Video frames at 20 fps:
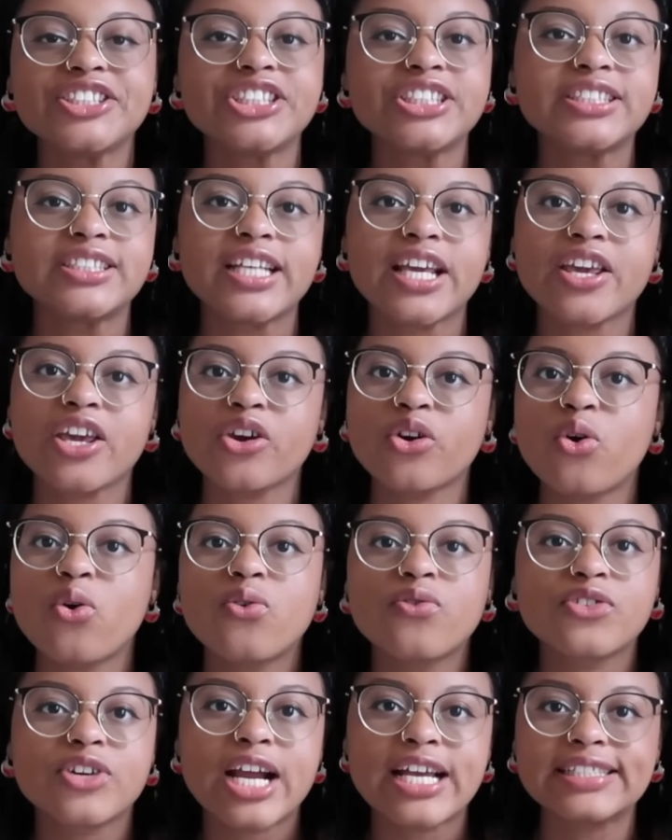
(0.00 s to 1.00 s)
She's taking
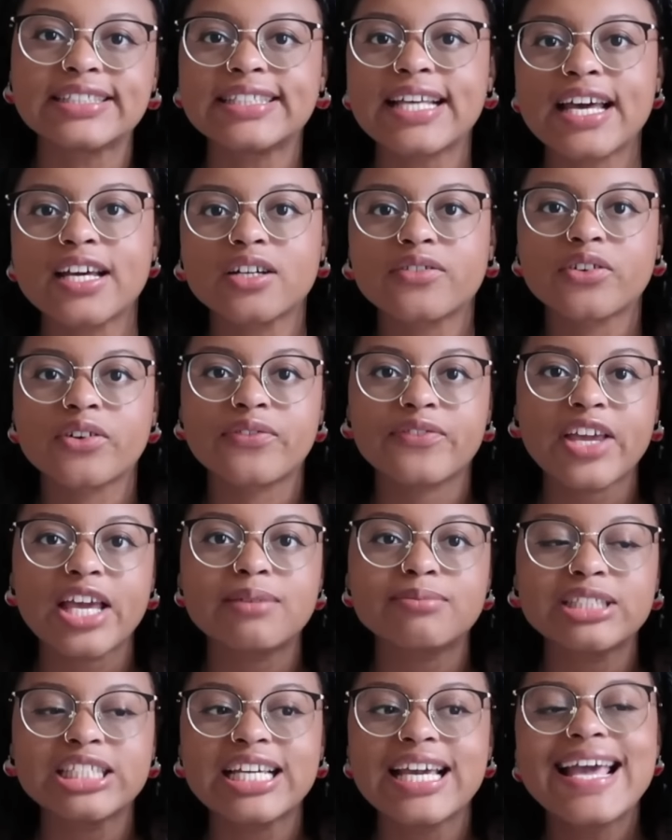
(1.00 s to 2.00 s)
over as the head of her
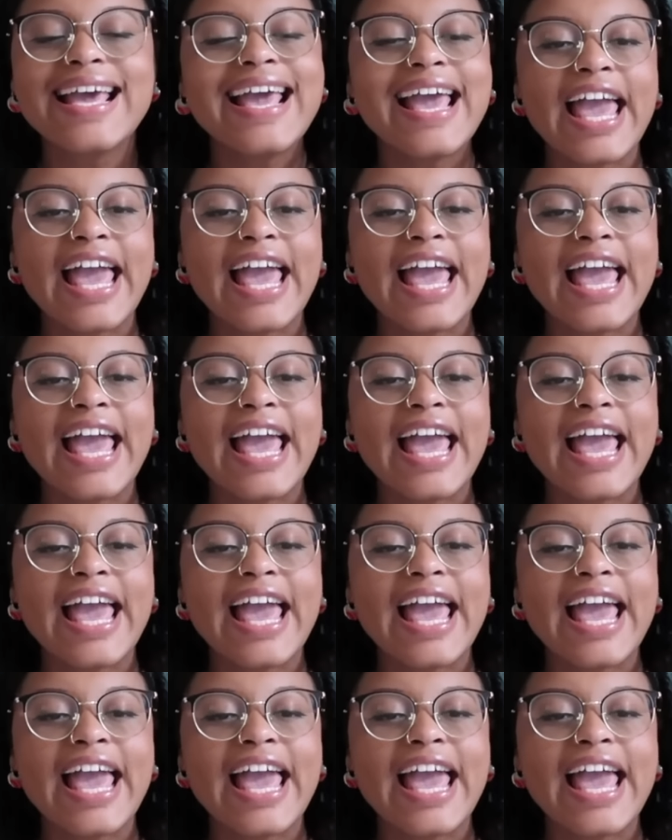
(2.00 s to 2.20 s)
family